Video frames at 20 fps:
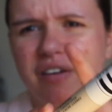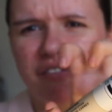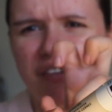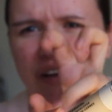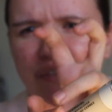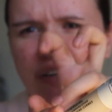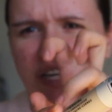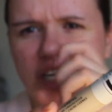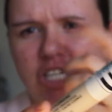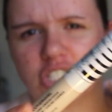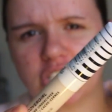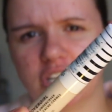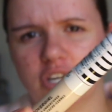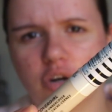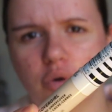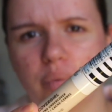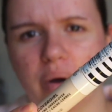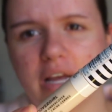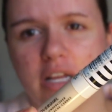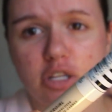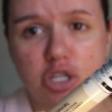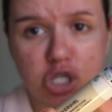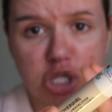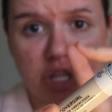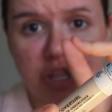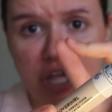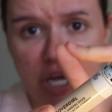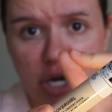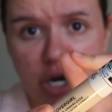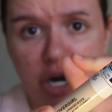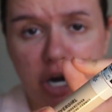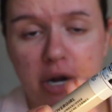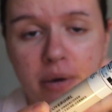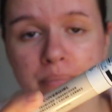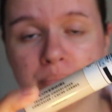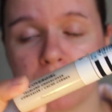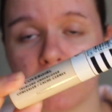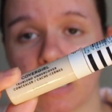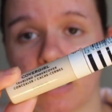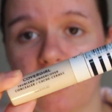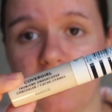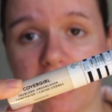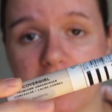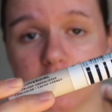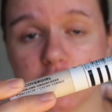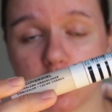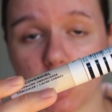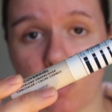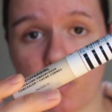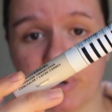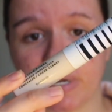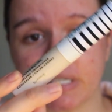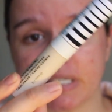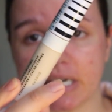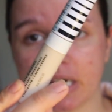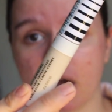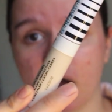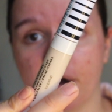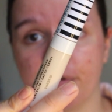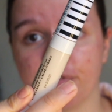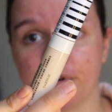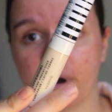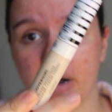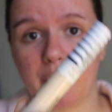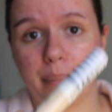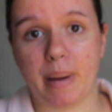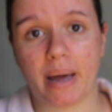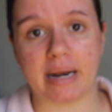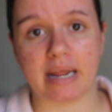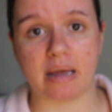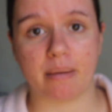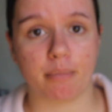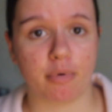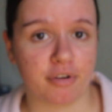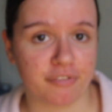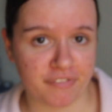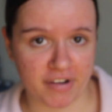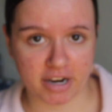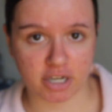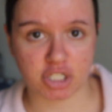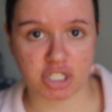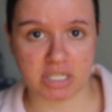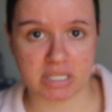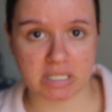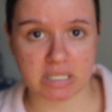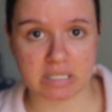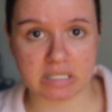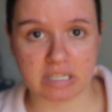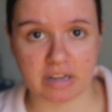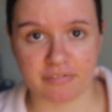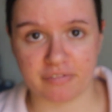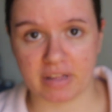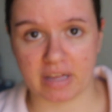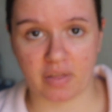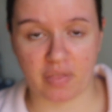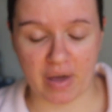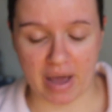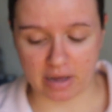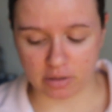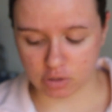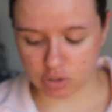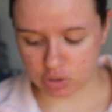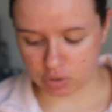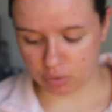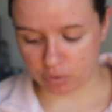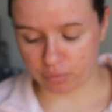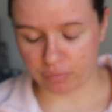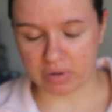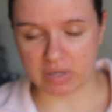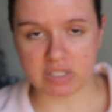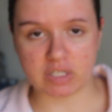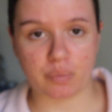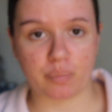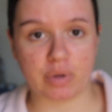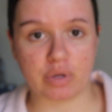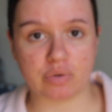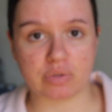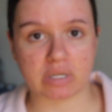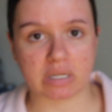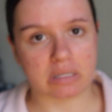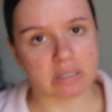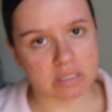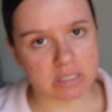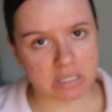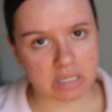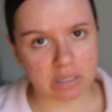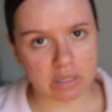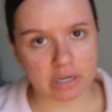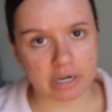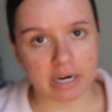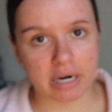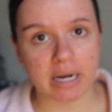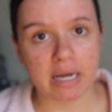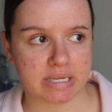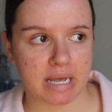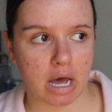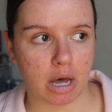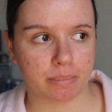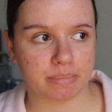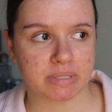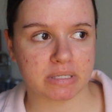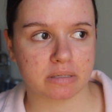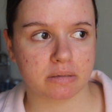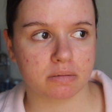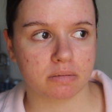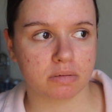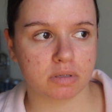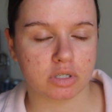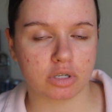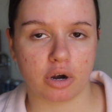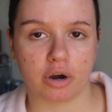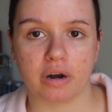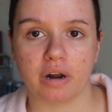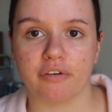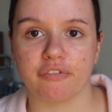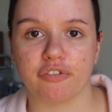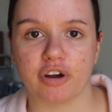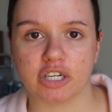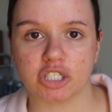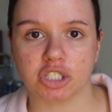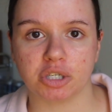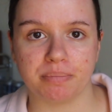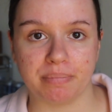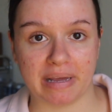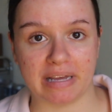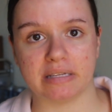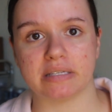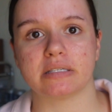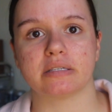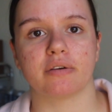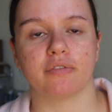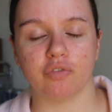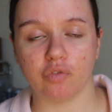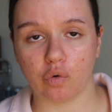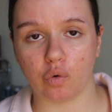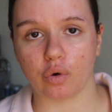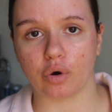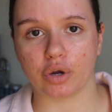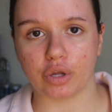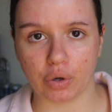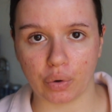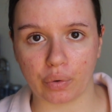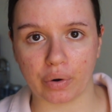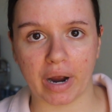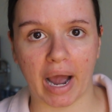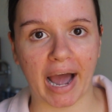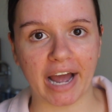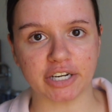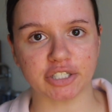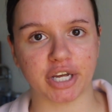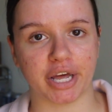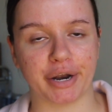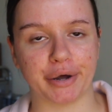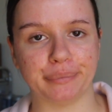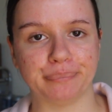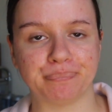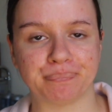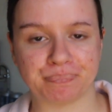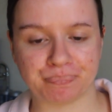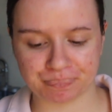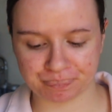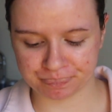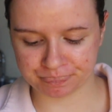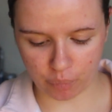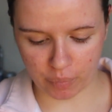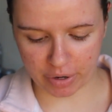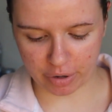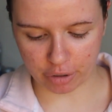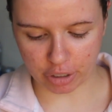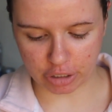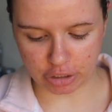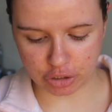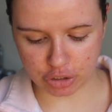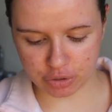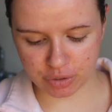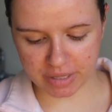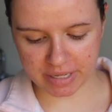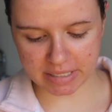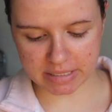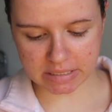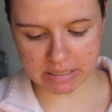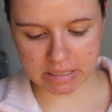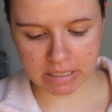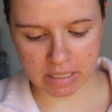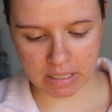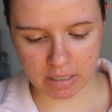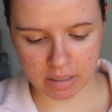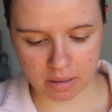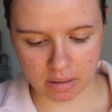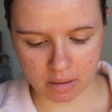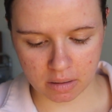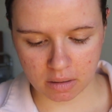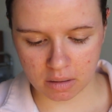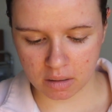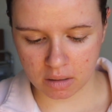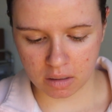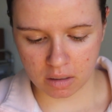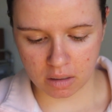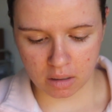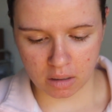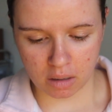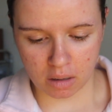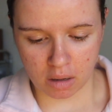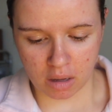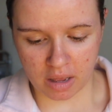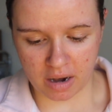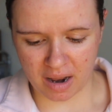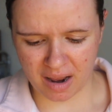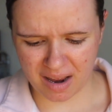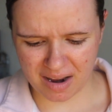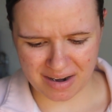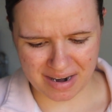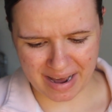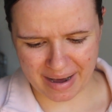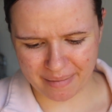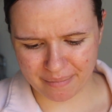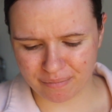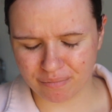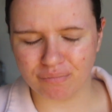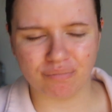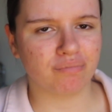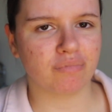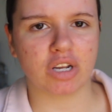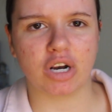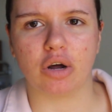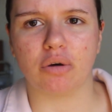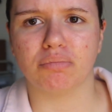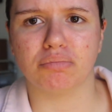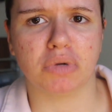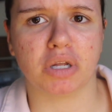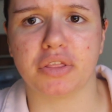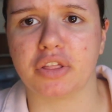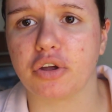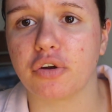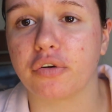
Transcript: foundation in a way, thicker, that's going to cover up any imperfections and stuff like that. So the reason we use concealer helps start a fresh base for your eyeshadow. The way you're going to do this, nothing